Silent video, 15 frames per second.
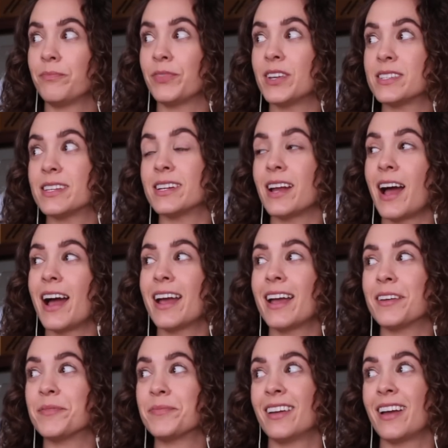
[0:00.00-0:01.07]
Listen,
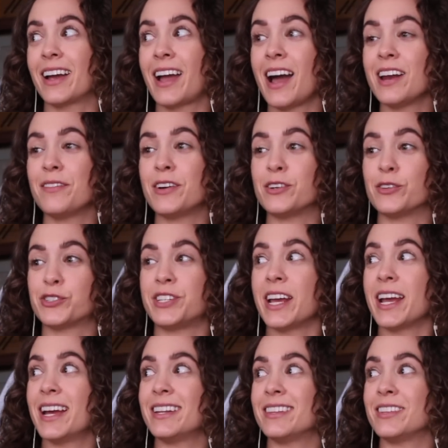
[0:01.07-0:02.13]
I, I kind of
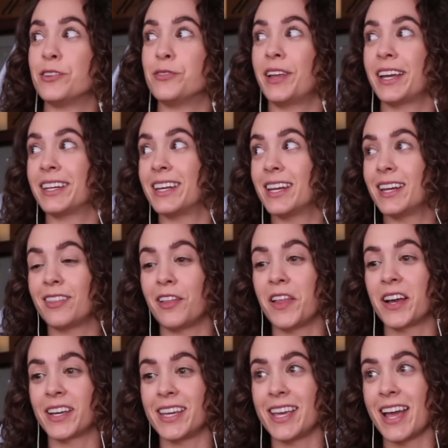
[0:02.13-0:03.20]
understand you like need the
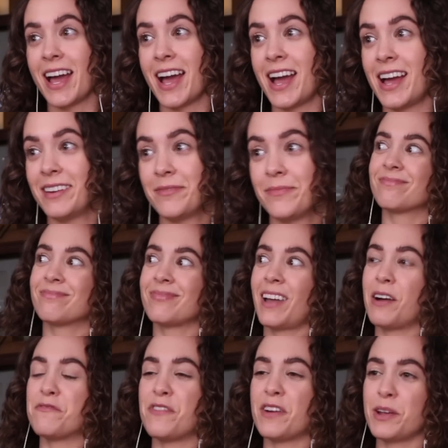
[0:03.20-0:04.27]
lucky hat.
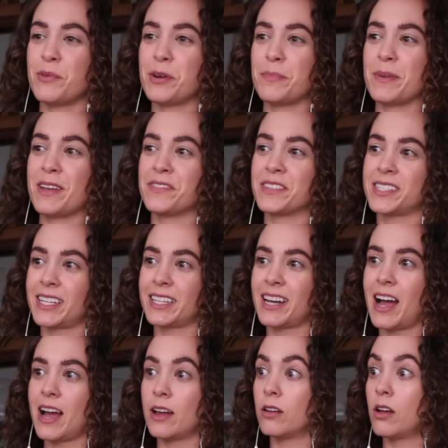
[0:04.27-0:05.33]
How funny would it be if it's like
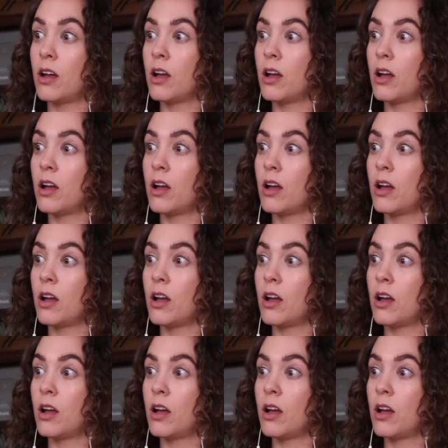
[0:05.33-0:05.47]
not,